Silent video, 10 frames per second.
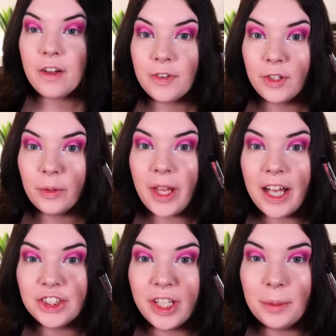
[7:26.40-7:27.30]
For lower
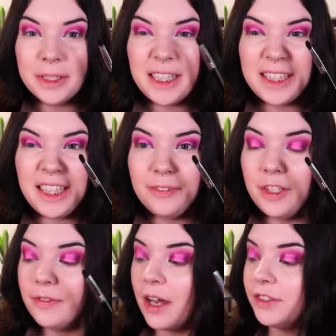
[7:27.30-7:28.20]
lash line, I'm going to take the
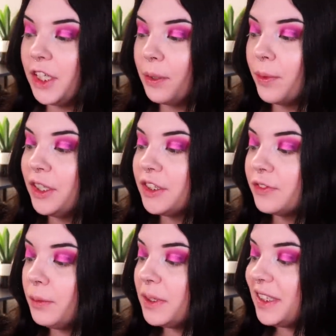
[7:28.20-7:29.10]
E55 shader brush
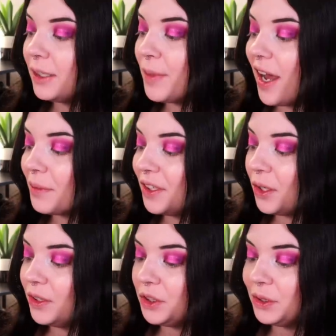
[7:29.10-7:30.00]
from Sigma. I'm going
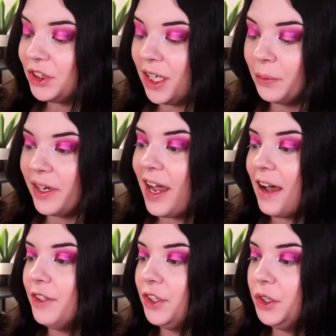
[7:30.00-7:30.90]
to go into a shade we
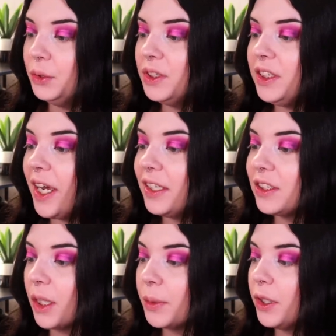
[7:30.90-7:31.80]
haven't used yet.
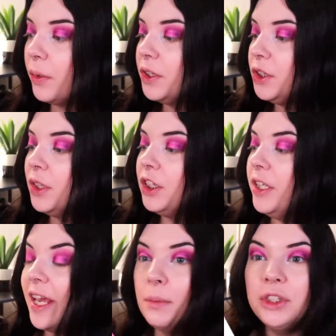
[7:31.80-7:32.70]
So I'm going to go into the
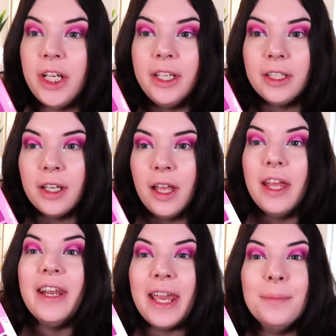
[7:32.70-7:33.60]

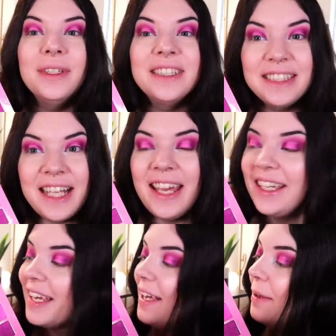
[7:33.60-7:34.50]

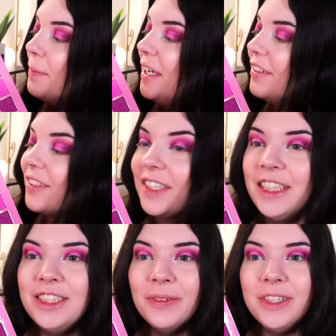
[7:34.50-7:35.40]
namesake Pink
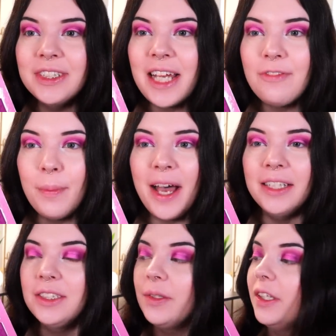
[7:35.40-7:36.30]
Religion, which is kind of a
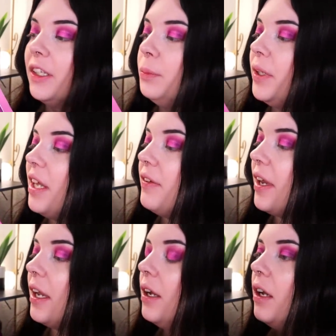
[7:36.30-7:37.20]
pastel with a little bit of
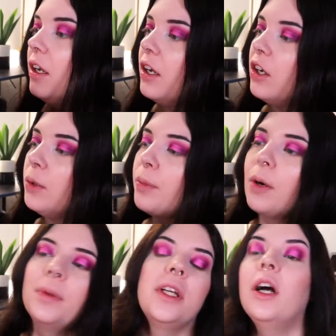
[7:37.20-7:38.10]
a
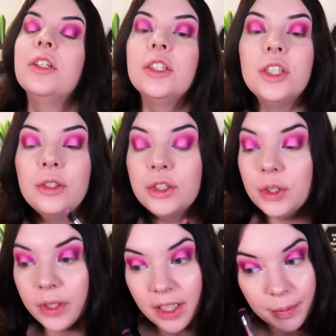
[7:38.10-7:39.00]
purpley undertone
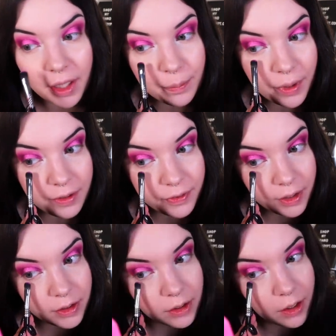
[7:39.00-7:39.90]
to it. And I'm going to buff
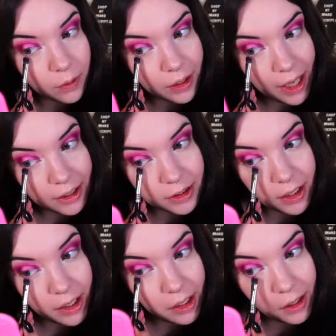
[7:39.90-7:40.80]
it under the lower lash
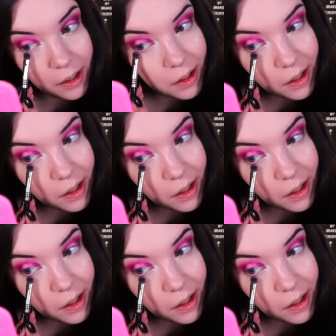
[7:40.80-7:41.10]
line.